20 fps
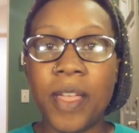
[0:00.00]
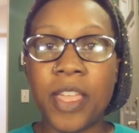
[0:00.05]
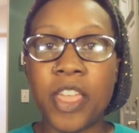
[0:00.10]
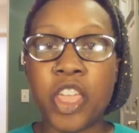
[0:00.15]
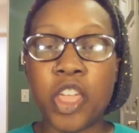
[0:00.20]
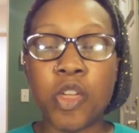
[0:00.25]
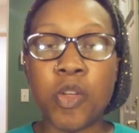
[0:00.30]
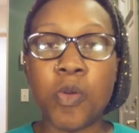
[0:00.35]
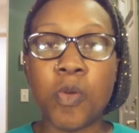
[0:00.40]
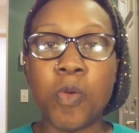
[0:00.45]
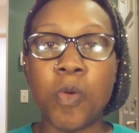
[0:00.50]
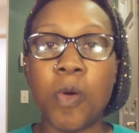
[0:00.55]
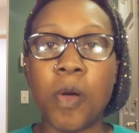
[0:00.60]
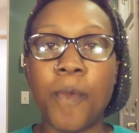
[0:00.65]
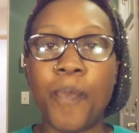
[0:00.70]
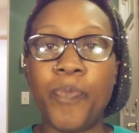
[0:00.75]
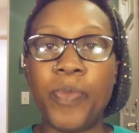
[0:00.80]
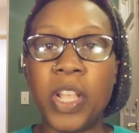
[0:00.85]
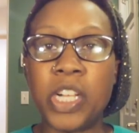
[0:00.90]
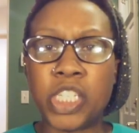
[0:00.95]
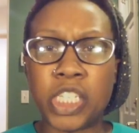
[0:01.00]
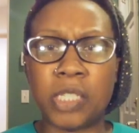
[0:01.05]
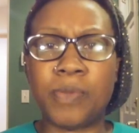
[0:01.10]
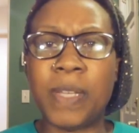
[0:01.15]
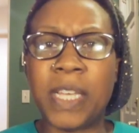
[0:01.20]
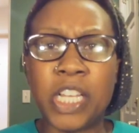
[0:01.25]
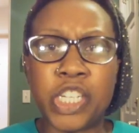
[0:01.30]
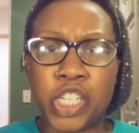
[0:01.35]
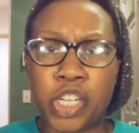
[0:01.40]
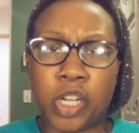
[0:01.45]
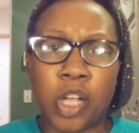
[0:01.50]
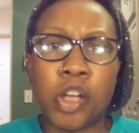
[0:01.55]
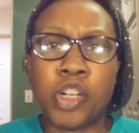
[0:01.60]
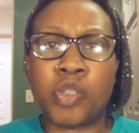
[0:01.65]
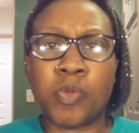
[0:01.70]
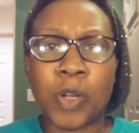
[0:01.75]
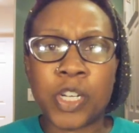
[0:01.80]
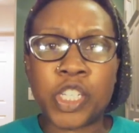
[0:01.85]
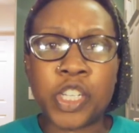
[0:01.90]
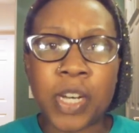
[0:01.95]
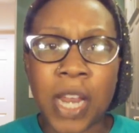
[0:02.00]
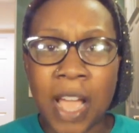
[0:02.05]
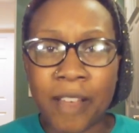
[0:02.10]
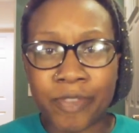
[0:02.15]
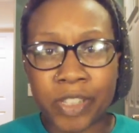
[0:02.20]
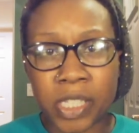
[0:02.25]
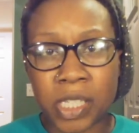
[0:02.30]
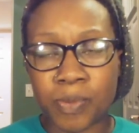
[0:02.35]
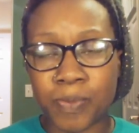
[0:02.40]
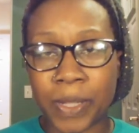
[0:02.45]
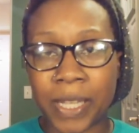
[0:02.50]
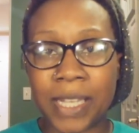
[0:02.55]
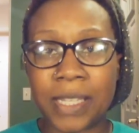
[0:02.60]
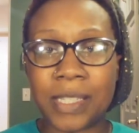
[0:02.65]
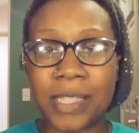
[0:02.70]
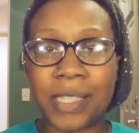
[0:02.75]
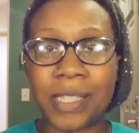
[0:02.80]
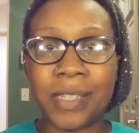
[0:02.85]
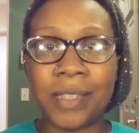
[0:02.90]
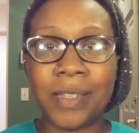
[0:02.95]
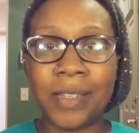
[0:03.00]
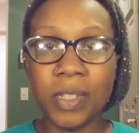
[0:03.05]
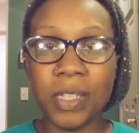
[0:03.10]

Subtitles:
your coach wants you to have the splits,